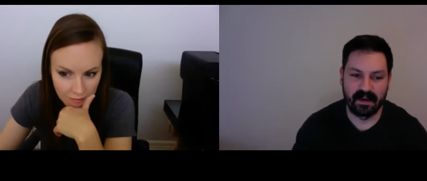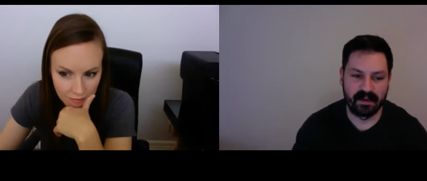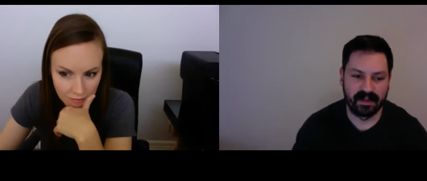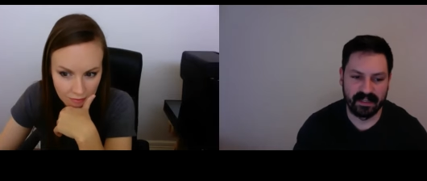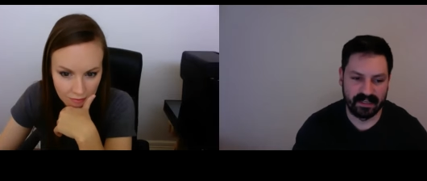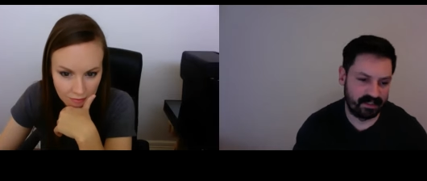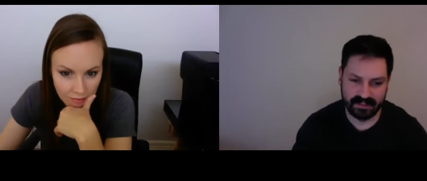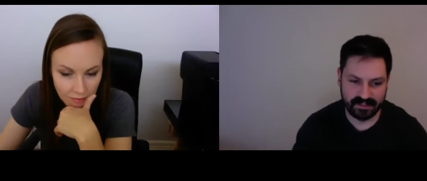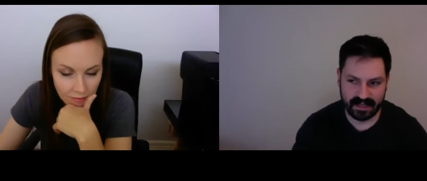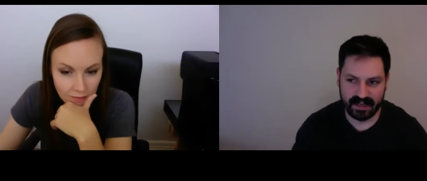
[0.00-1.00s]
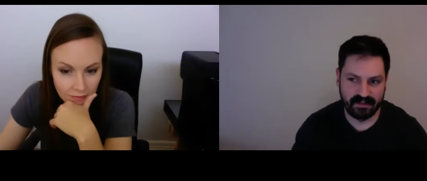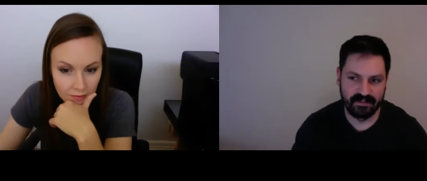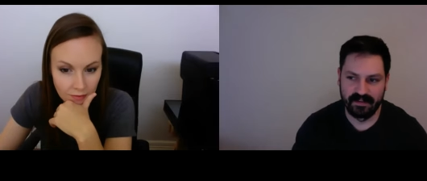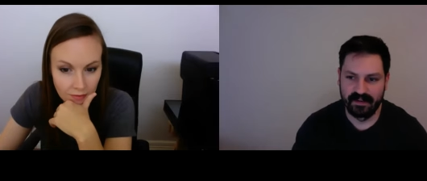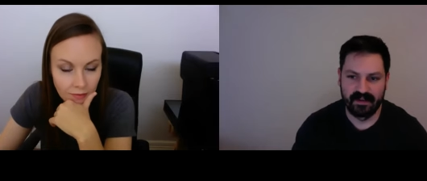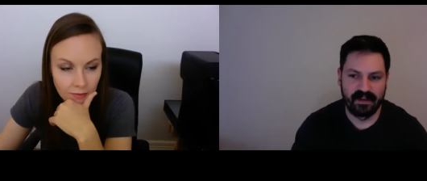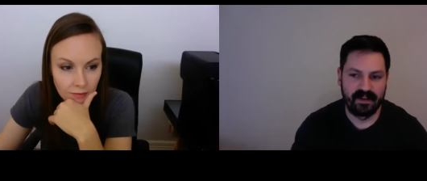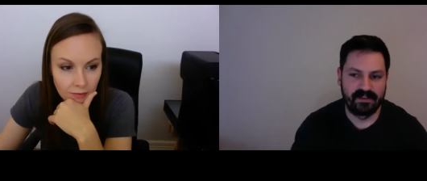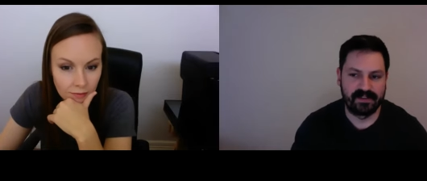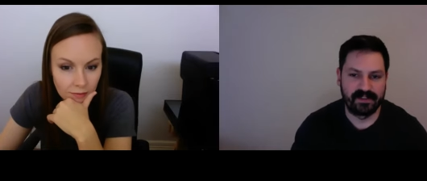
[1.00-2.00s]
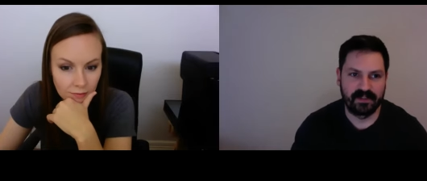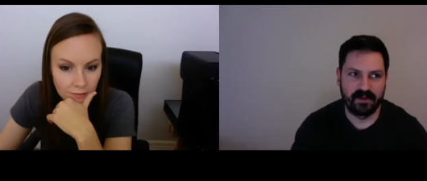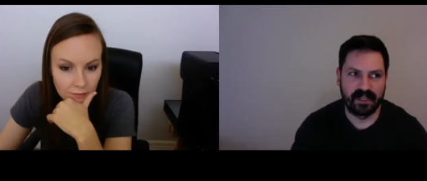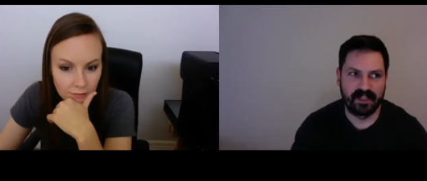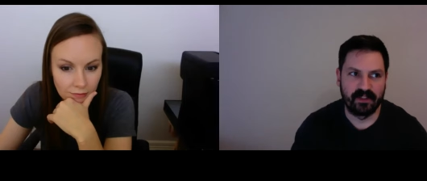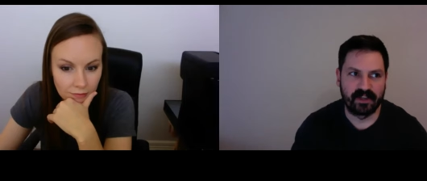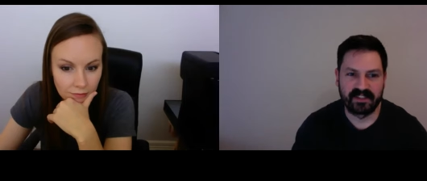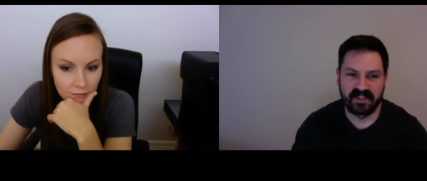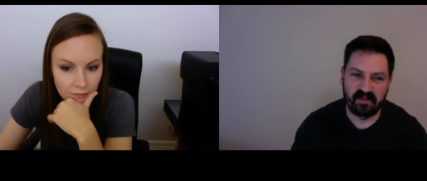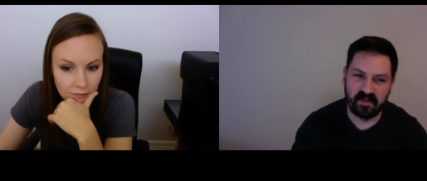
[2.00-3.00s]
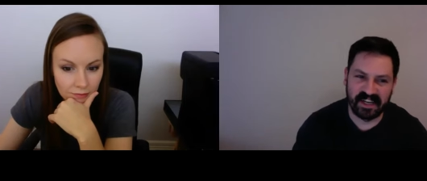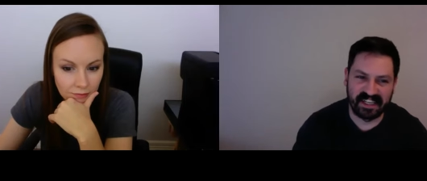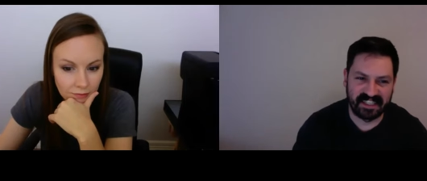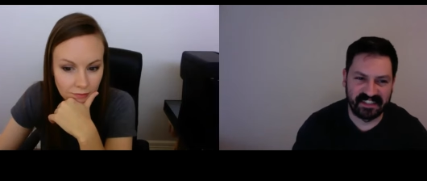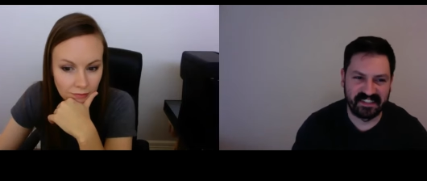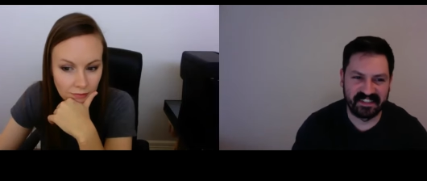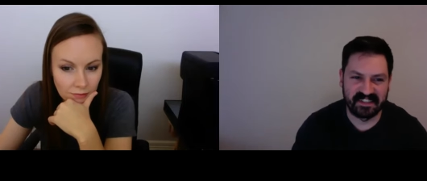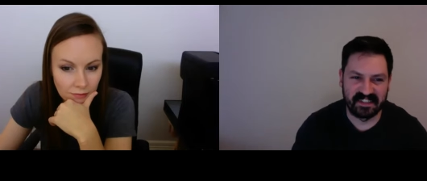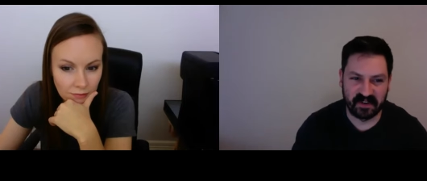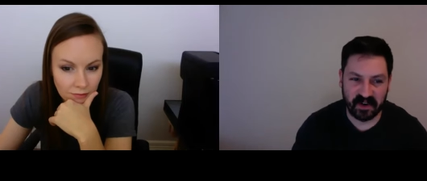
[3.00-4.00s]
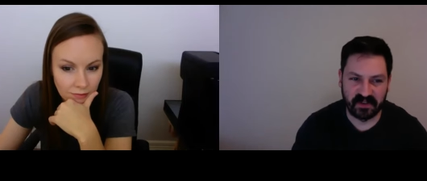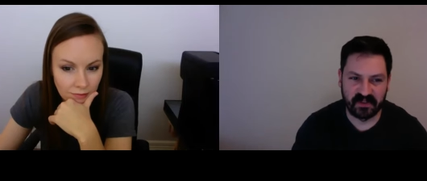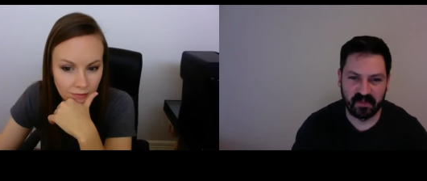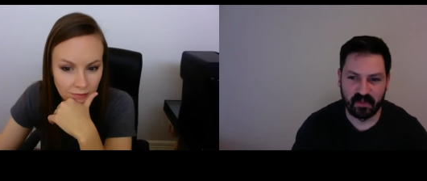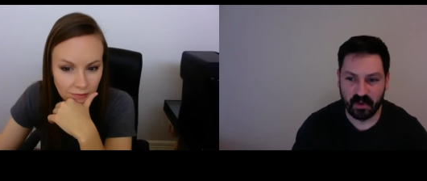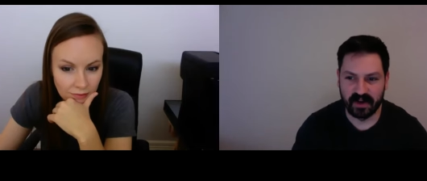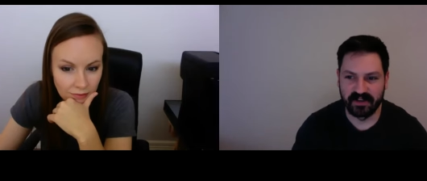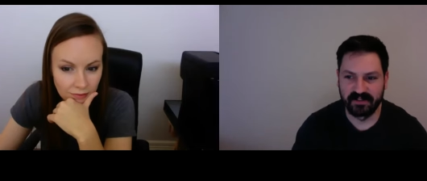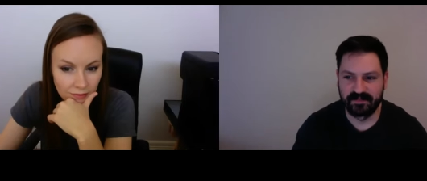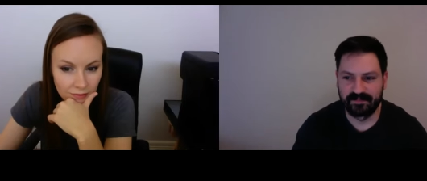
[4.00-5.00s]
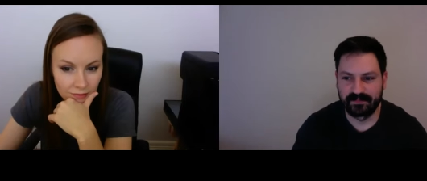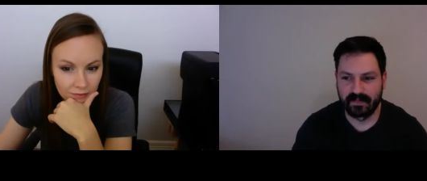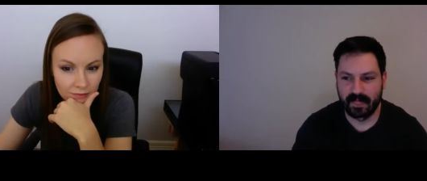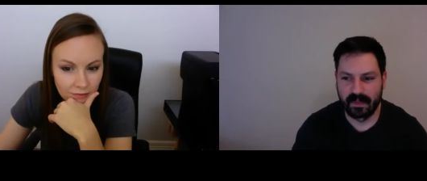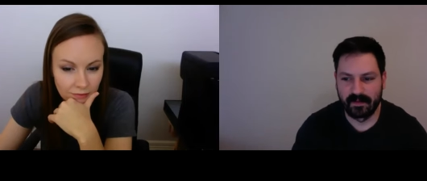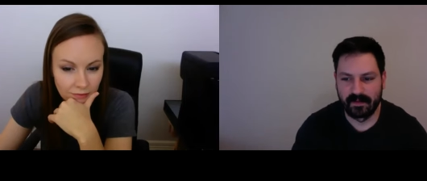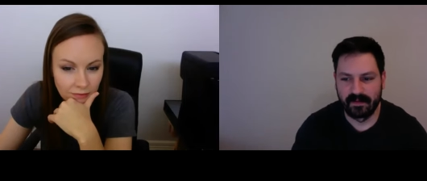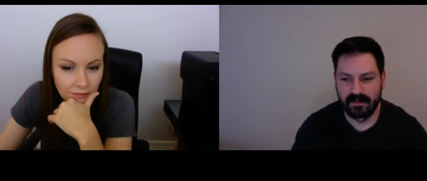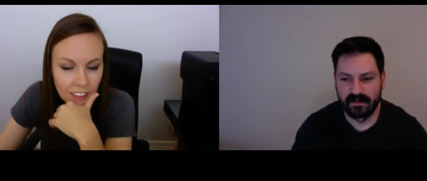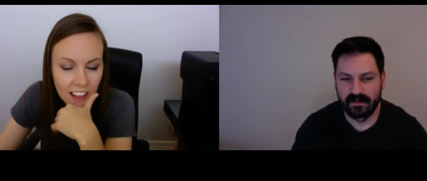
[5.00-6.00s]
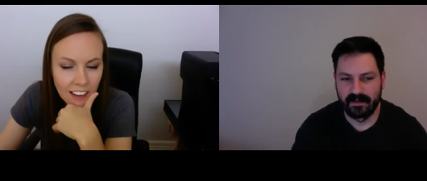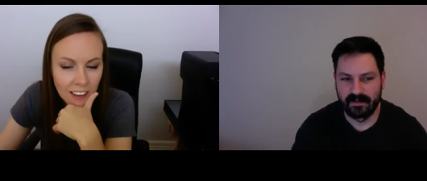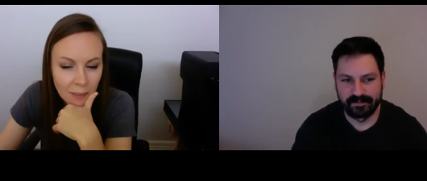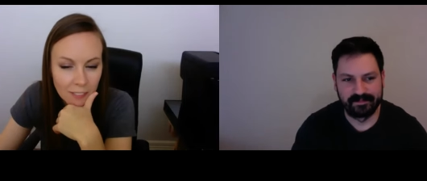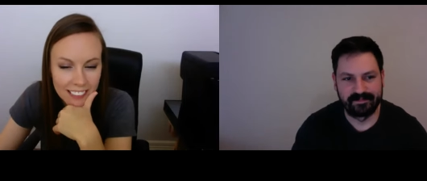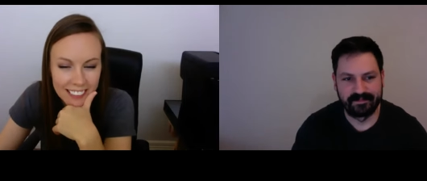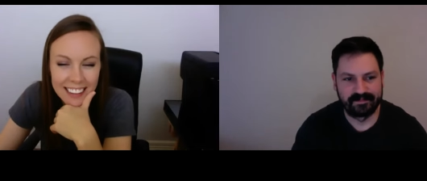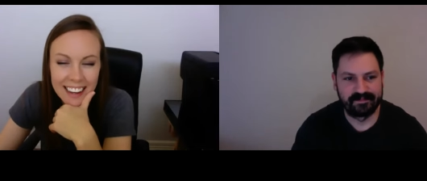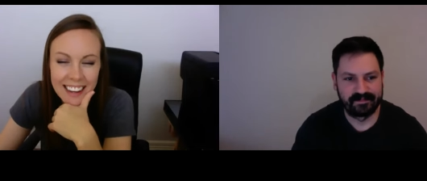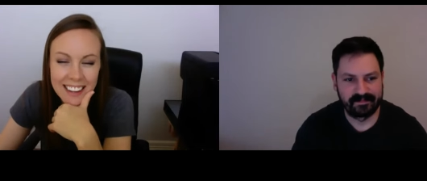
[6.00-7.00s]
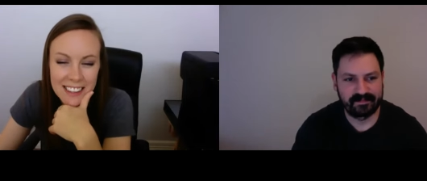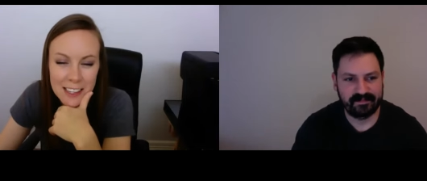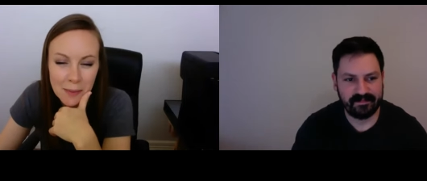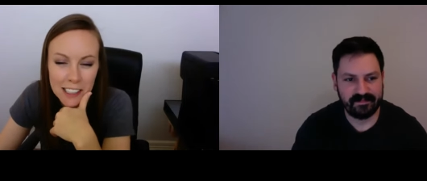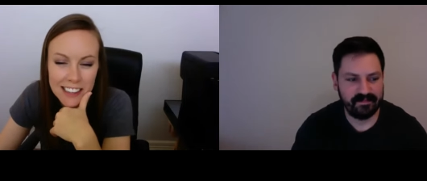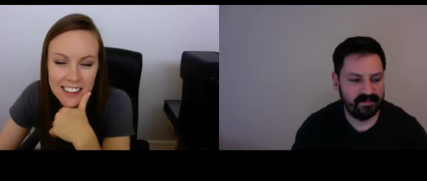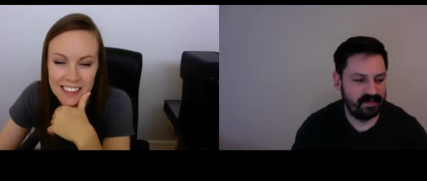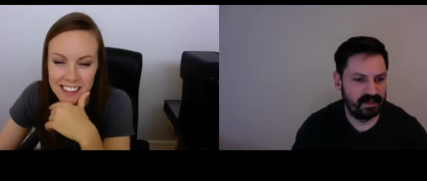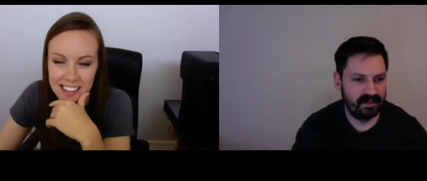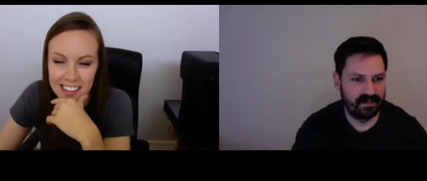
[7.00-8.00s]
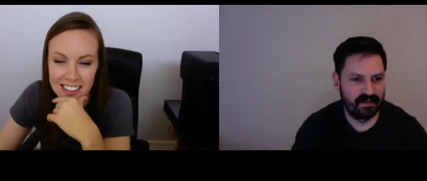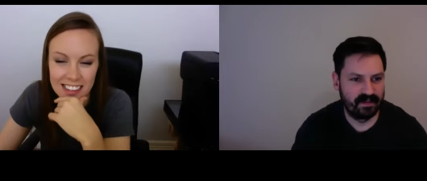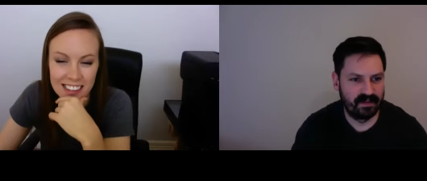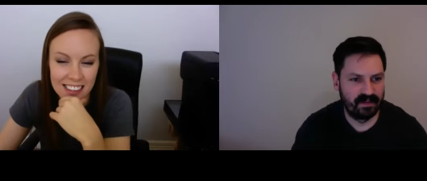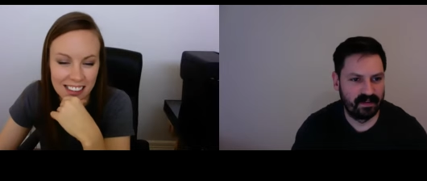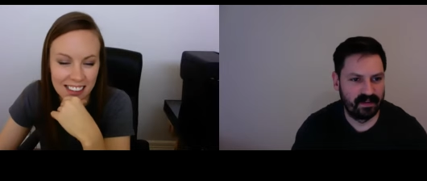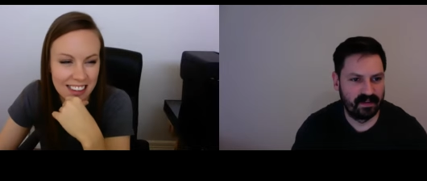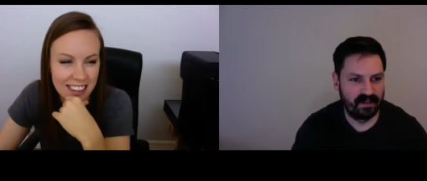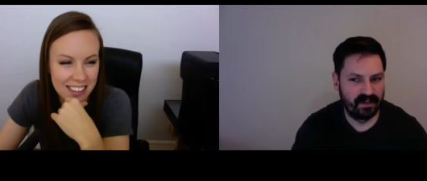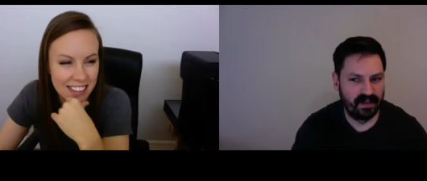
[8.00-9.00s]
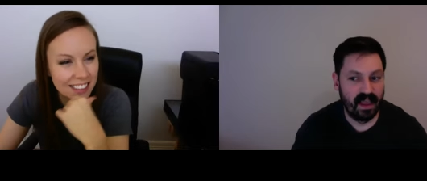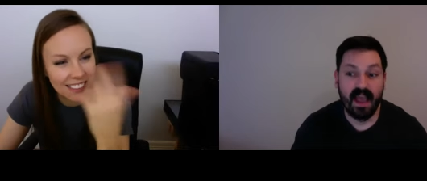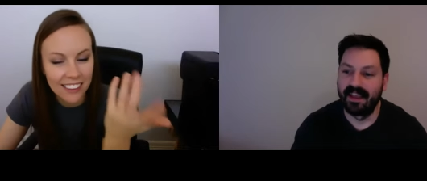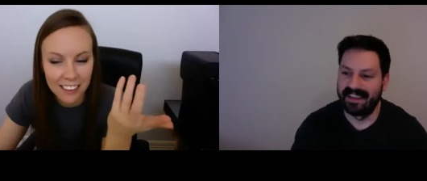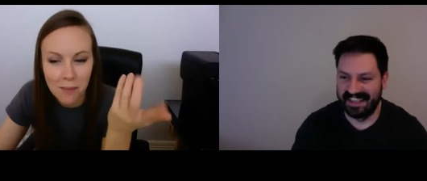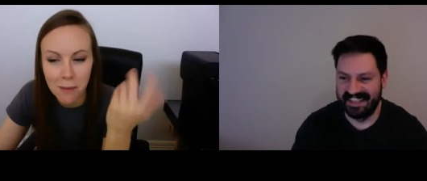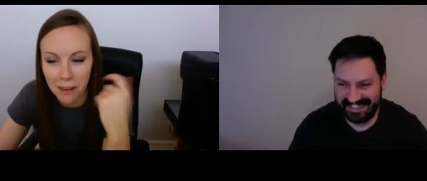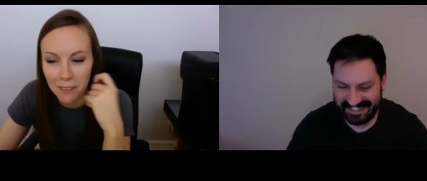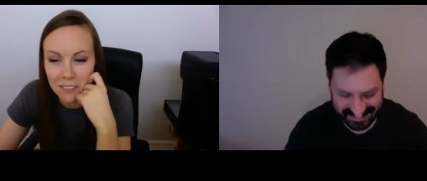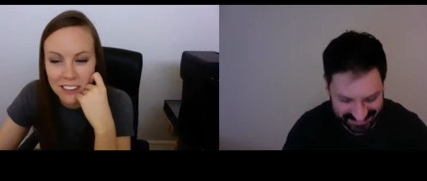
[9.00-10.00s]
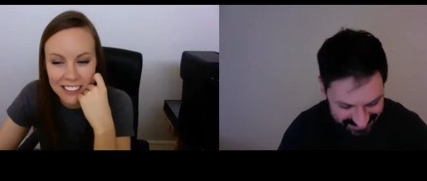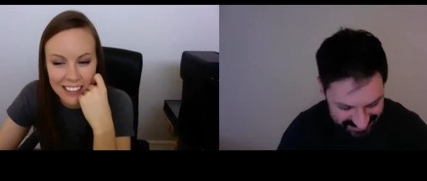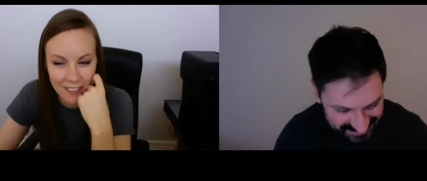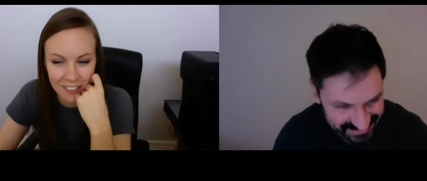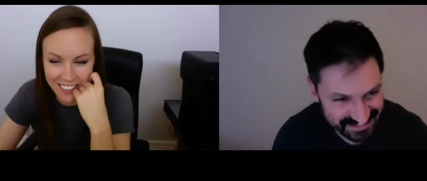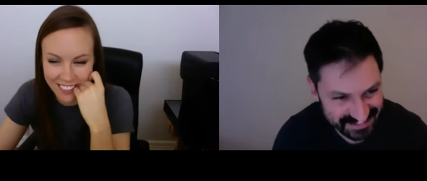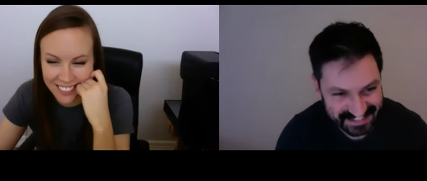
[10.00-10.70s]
Speaker 1: art and in the design, just so it could look somewhat consistent across the board.
Speaker 2: Um, and somewhat consistent is like, oh, we ended up with